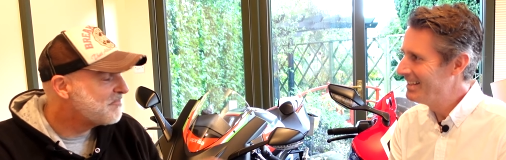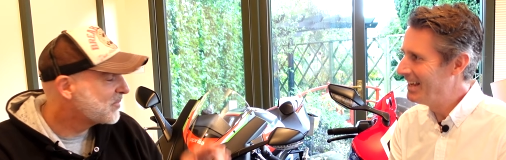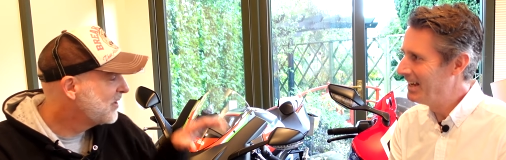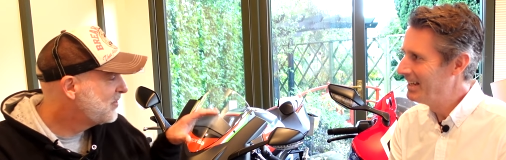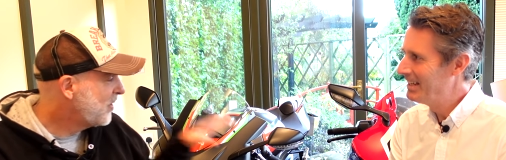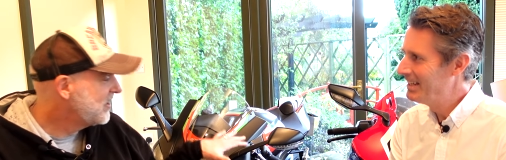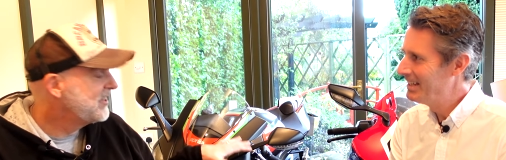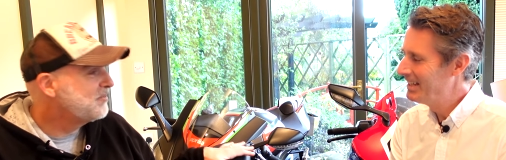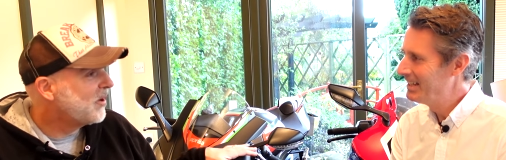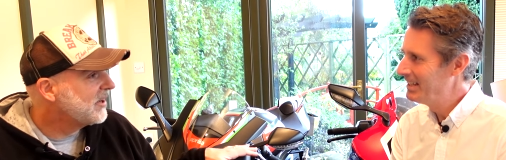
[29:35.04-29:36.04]
Speaker 1: yeah. to one of
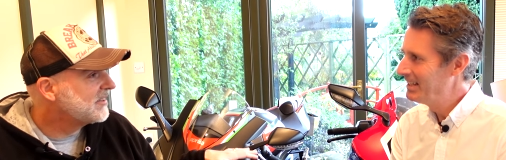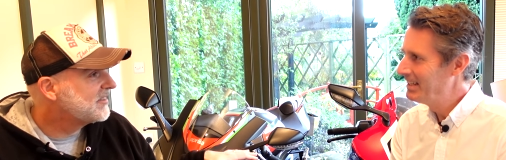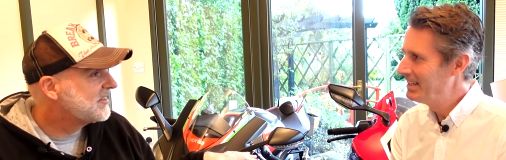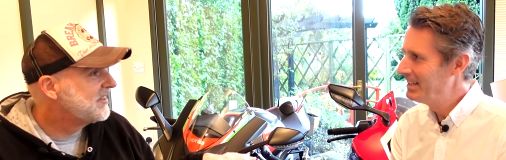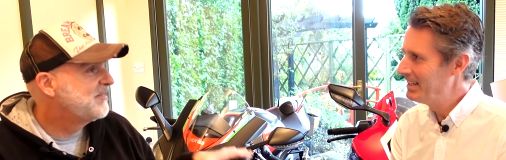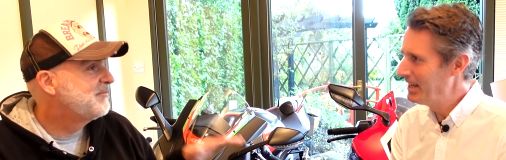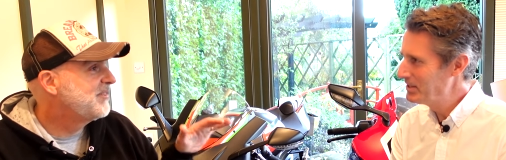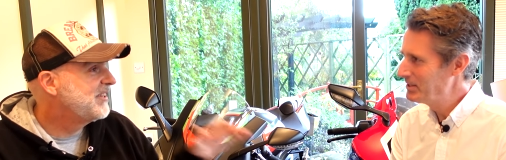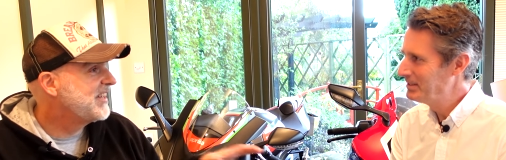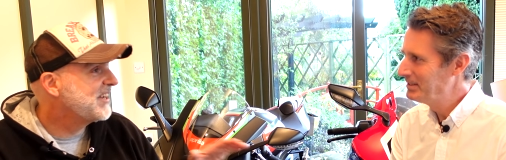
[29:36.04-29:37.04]
these bikes, Yes.
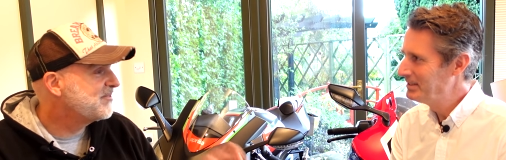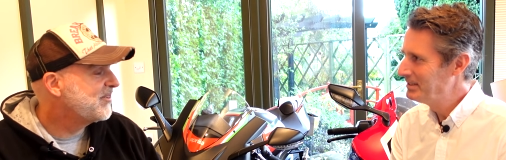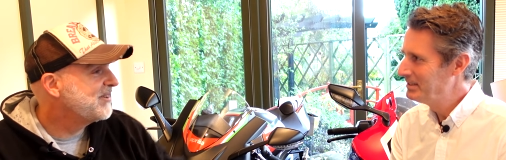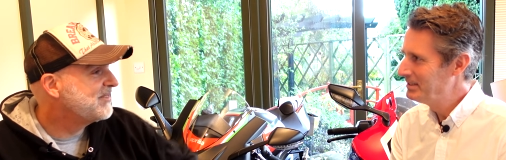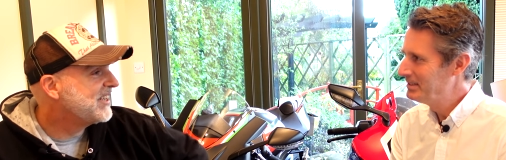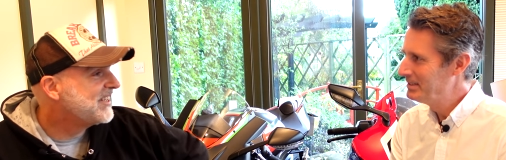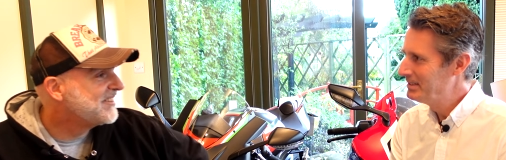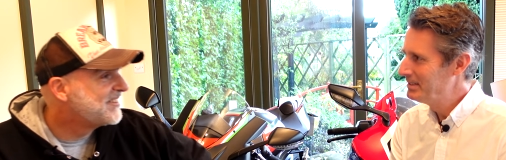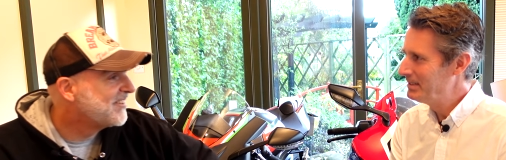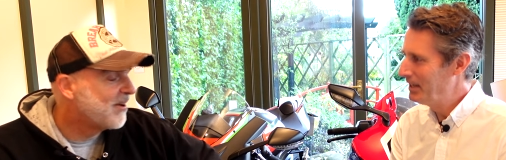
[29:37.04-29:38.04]
For the next five
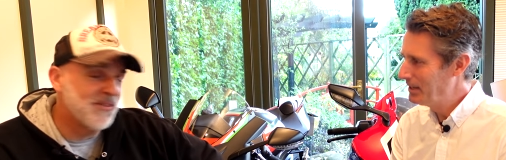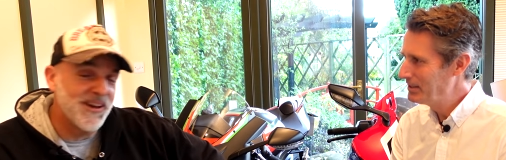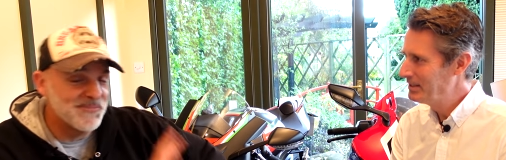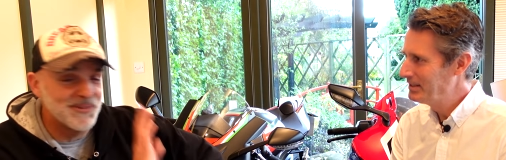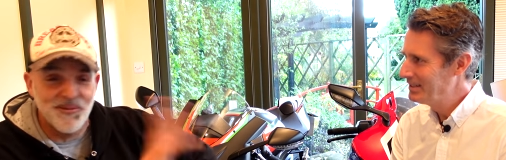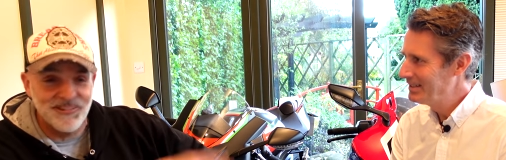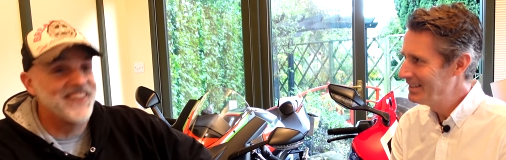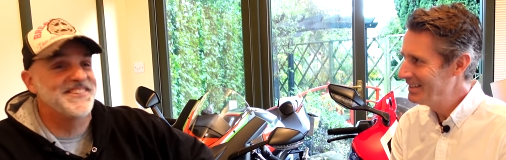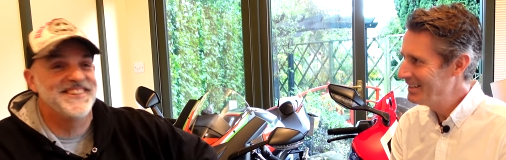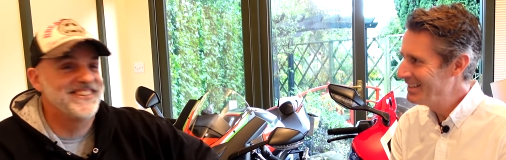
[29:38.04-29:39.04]
years. Yes. I don't even bother
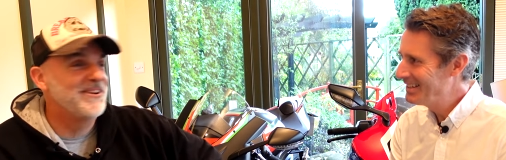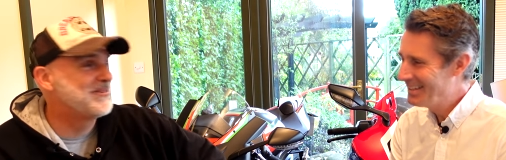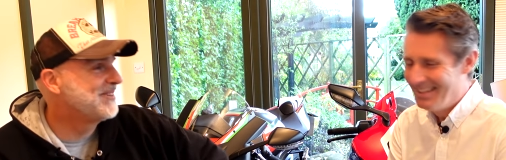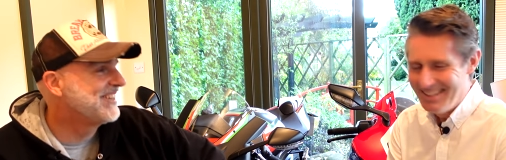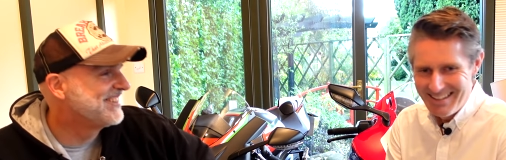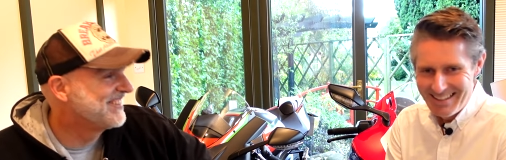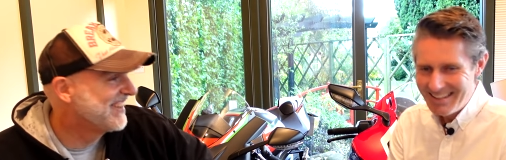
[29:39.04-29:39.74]
asking it. I know what you're going to